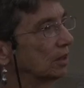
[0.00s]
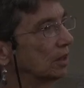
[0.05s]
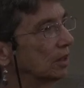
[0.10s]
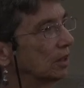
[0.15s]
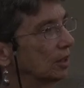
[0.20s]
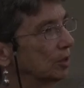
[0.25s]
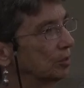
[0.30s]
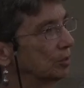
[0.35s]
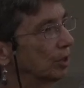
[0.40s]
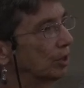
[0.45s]

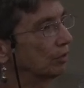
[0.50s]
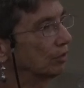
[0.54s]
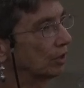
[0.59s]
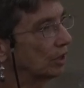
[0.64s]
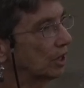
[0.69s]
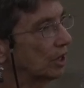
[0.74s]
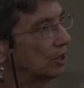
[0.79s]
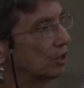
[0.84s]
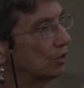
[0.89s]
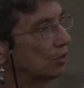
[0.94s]
um, of the
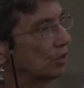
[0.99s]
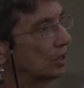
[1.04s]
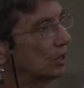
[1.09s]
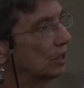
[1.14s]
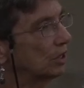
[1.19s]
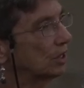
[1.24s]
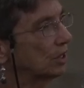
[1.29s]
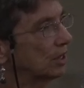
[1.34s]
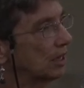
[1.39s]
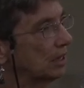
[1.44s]
country
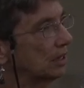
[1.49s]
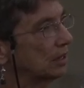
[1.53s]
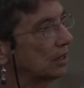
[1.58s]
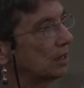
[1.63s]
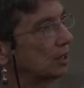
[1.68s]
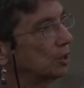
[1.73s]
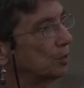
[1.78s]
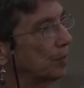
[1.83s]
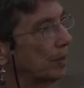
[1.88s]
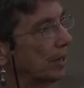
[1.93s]
and set
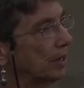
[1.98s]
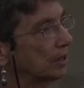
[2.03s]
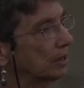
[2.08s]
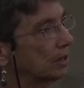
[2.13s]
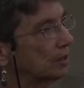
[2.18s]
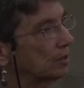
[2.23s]
things back.